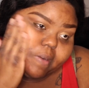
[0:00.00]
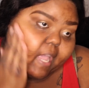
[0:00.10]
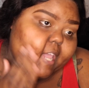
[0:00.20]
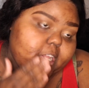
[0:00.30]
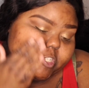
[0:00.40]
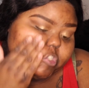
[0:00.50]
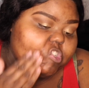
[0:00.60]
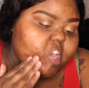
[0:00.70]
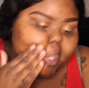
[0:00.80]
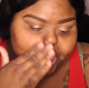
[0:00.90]
9ish
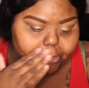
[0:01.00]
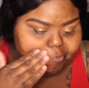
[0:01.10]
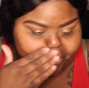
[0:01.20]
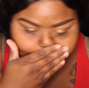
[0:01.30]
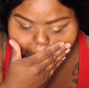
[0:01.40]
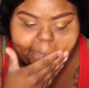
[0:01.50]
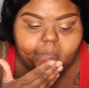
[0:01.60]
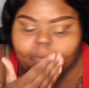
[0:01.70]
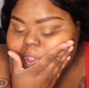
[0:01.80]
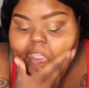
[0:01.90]
to head over there.
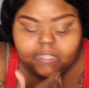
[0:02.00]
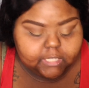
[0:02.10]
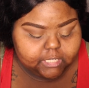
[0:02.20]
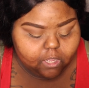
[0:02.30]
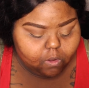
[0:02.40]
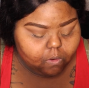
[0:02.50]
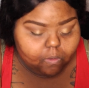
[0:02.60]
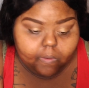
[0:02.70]
So